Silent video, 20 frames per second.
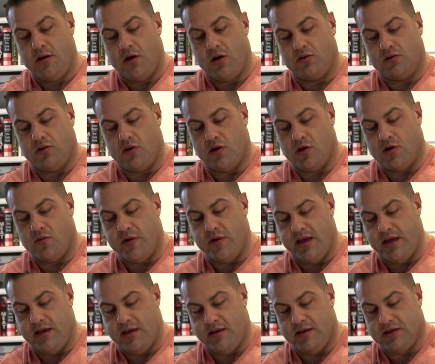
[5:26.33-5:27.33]
along
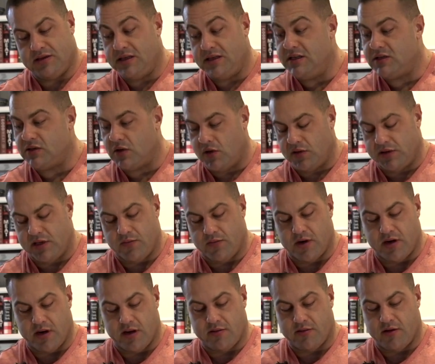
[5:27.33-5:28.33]
with the sea salt that
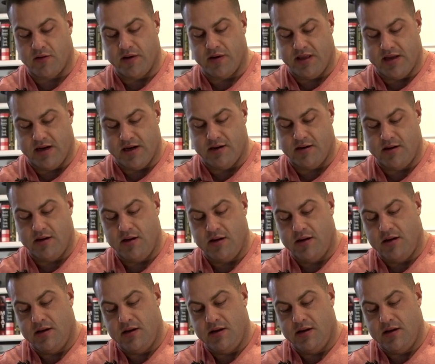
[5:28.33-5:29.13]
we're going to throw in there,